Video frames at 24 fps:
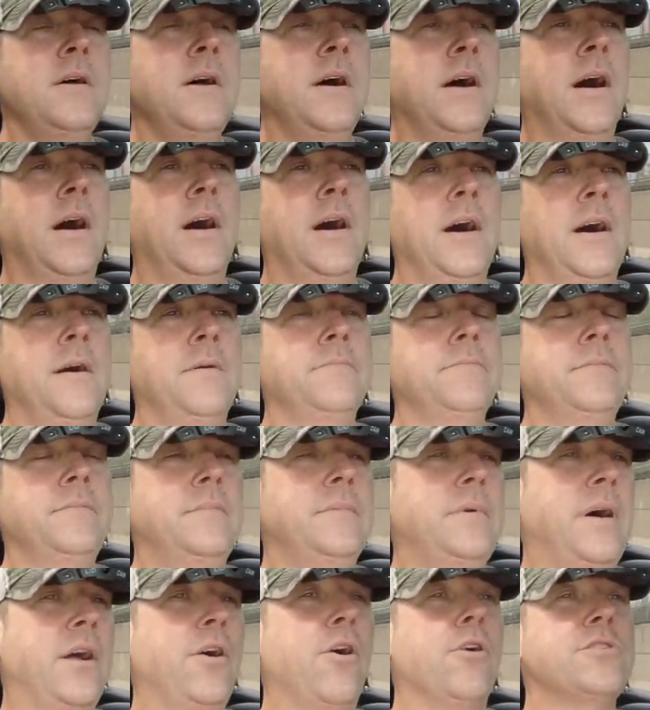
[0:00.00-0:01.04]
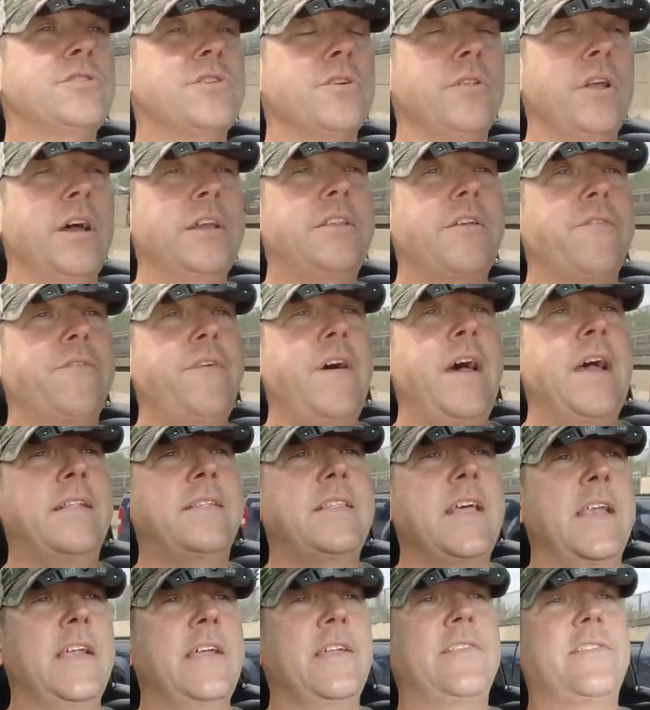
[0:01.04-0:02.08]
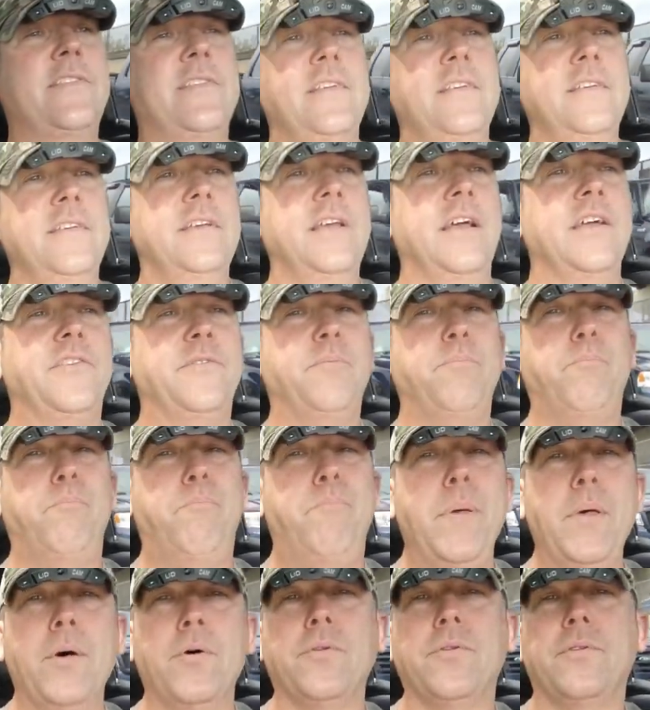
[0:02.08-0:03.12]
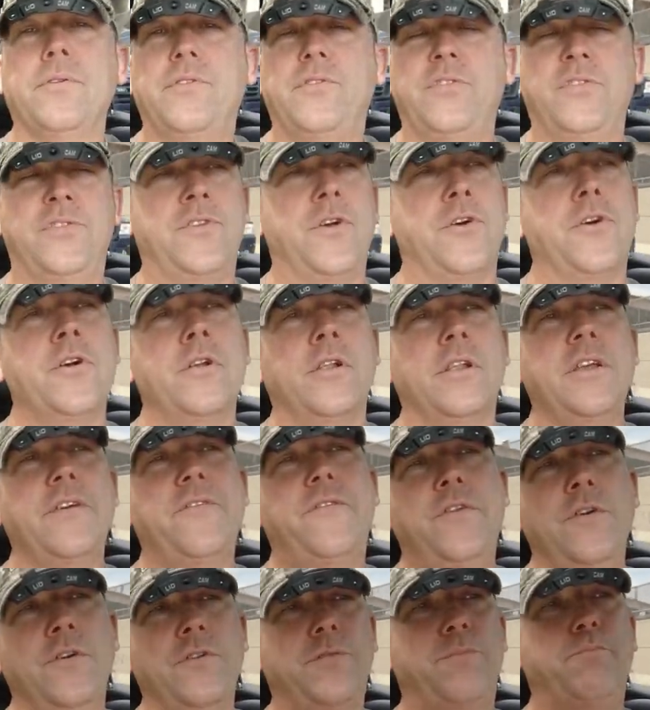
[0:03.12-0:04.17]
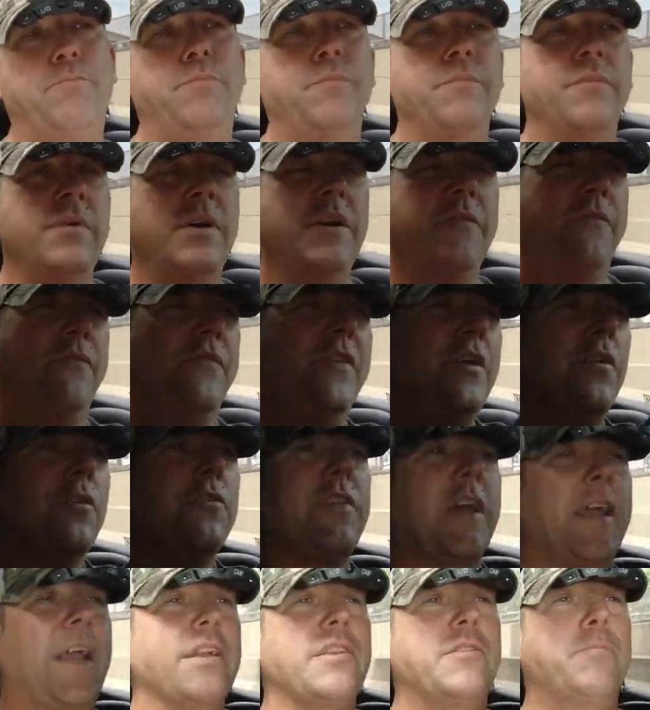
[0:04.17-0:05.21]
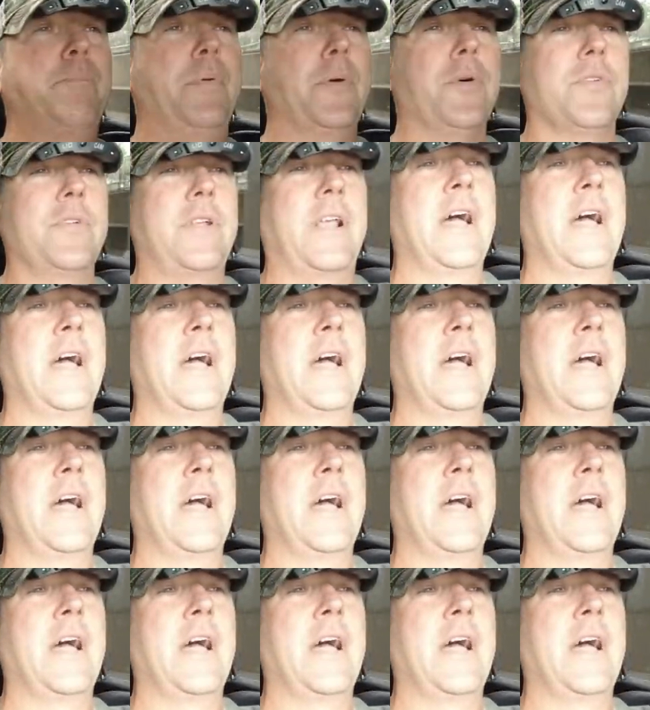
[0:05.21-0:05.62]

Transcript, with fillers: I also like the fact that it's built sturdily. It feels like it's built